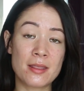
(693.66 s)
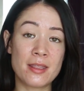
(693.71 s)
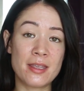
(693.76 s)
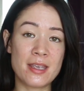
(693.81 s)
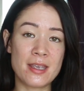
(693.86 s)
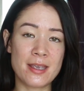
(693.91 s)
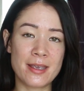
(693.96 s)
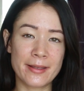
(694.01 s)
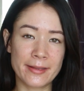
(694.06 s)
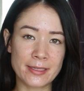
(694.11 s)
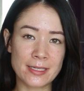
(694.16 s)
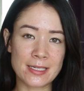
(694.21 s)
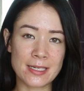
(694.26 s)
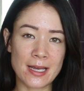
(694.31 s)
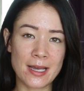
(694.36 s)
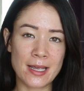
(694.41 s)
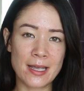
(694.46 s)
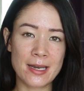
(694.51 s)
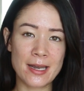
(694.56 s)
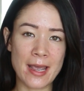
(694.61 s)
the
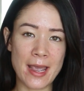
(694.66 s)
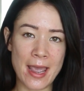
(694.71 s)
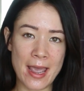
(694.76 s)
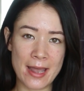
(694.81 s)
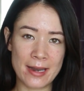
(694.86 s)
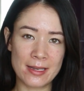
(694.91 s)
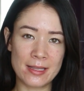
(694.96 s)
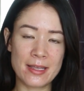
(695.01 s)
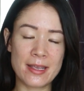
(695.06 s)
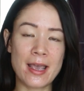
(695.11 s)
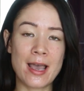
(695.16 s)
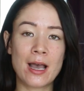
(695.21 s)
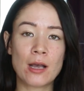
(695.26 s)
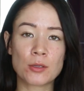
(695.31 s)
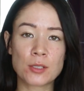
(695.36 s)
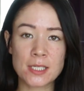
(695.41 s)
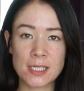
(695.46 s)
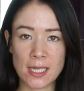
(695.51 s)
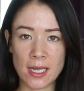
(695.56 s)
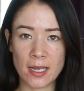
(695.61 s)
inside, and the
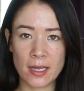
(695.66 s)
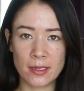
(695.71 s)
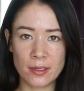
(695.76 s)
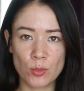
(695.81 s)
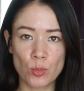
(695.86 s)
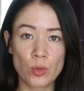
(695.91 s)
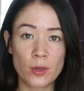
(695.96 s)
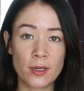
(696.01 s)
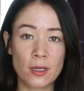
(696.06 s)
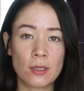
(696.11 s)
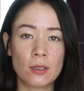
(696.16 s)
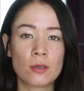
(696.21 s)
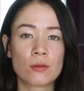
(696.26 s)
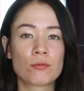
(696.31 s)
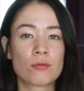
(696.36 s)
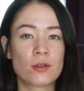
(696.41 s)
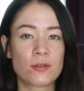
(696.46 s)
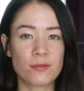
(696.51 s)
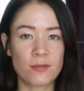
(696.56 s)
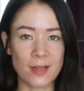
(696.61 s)
outside will
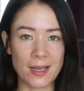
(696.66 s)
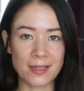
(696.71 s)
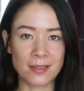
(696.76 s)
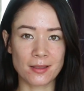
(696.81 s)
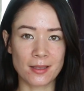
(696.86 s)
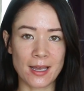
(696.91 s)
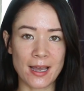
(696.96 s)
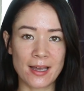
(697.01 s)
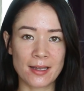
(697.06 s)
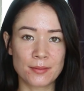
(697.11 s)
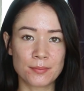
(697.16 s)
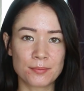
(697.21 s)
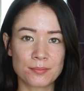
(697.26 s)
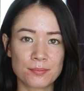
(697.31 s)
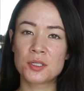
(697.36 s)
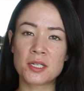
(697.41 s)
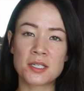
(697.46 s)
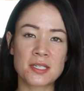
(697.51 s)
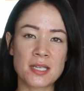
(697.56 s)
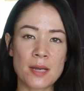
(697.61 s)
reflect that.
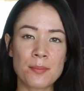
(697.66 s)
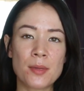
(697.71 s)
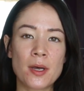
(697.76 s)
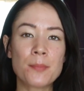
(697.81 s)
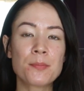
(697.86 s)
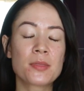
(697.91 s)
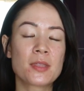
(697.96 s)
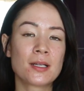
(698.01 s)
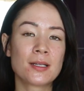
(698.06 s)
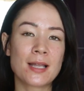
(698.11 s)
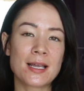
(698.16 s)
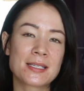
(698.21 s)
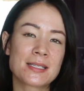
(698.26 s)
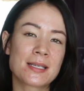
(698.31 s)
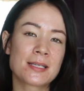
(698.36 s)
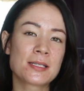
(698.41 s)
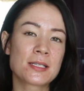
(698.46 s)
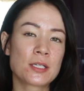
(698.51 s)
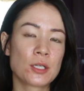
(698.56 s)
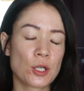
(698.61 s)
To sum up the
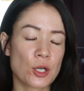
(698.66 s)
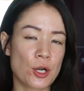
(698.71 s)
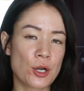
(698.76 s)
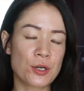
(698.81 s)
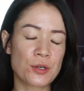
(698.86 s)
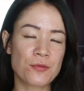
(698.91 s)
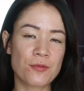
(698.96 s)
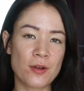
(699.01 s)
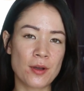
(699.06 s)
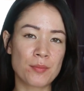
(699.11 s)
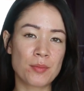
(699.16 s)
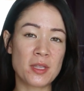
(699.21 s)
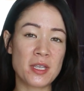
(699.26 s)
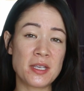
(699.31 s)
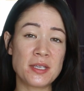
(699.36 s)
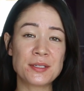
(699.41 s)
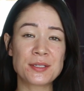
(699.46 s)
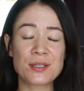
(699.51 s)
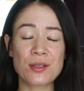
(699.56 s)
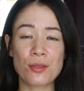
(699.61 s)
lessons learned from
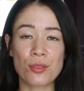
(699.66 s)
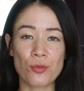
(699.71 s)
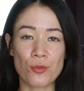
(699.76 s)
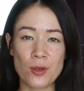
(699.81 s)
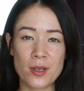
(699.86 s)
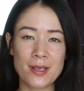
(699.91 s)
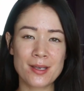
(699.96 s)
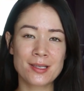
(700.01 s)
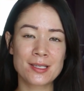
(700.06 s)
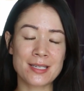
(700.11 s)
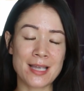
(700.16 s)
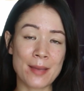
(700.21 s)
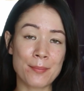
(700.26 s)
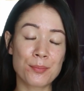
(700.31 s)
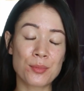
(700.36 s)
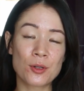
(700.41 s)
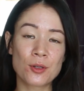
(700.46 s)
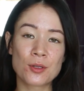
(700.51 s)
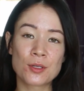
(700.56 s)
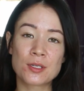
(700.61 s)
these 3
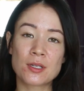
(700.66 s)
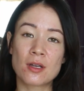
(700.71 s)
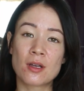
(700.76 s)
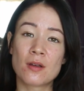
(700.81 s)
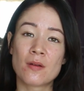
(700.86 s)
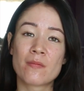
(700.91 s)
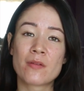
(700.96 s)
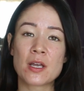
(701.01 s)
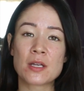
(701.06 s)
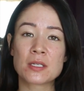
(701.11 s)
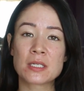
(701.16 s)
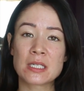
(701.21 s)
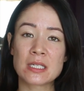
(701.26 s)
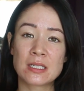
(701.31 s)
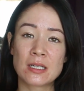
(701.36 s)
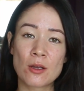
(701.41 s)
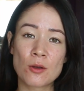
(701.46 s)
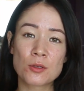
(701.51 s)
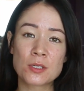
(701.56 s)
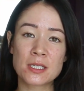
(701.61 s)
examples of
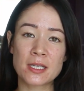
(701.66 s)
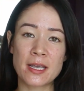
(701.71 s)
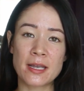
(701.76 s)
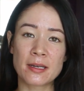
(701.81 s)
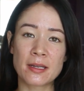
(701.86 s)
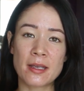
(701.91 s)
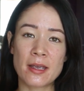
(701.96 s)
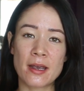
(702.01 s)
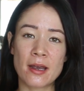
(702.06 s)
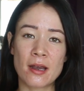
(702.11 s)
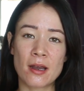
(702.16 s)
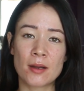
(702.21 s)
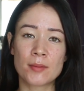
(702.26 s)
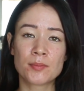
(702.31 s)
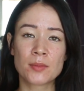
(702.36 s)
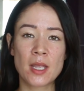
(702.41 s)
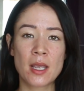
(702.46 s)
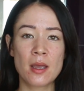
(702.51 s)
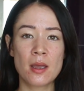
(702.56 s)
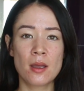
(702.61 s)
slow
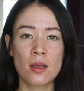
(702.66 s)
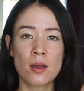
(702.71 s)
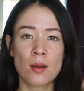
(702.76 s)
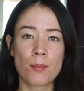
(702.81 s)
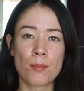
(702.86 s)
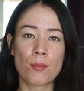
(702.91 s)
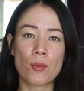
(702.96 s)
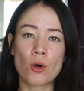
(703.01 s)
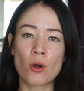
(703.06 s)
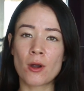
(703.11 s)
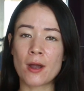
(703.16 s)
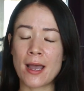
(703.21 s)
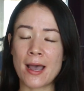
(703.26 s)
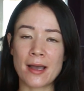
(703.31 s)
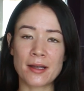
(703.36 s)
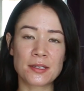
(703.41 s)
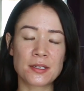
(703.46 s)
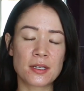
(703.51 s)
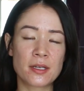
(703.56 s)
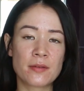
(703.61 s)
skincare, more
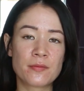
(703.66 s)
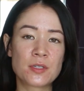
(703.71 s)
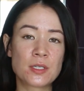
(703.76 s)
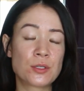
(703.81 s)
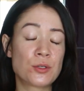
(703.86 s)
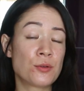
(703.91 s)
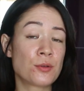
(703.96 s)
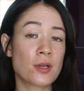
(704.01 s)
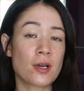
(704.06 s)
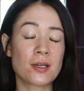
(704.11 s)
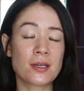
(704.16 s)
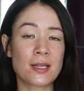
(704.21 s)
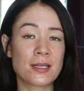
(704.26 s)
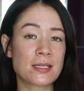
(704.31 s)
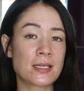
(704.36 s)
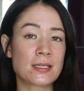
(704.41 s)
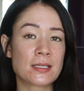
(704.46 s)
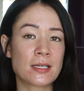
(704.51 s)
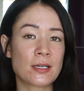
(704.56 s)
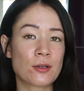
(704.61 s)
actives do not
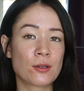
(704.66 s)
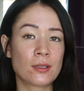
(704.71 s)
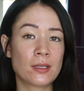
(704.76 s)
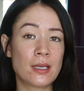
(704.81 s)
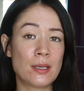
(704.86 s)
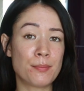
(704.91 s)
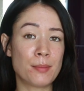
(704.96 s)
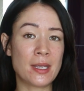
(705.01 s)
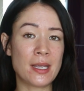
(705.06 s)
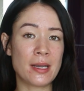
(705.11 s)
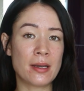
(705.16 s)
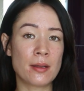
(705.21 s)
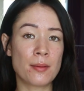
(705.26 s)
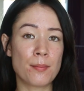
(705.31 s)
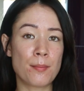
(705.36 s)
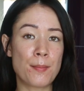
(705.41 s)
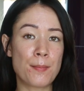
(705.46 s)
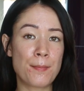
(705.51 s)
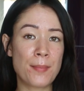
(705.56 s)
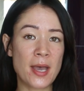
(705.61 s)
necessarily
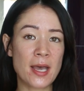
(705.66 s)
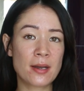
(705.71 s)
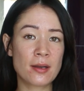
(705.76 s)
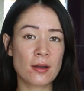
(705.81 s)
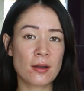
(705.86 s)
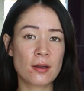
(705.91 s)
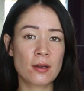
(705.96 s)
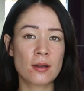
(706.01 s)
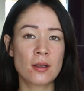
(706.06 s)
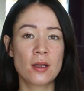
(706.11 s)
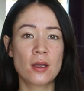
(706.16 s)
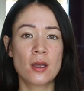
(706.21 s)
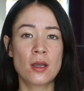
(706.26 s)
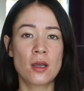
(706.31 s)
mean better.